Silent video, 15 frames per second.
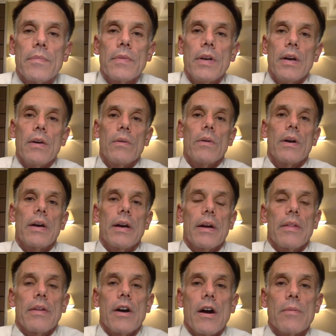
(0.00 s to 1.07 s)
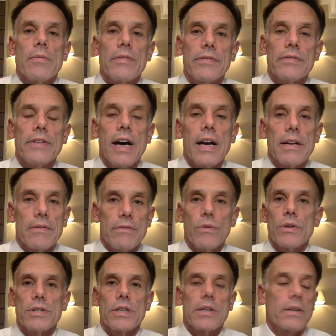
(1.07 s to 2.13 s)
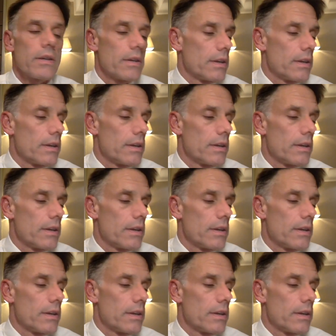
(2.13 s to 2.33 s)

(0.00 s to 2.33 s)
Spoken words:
the harm of not enforcing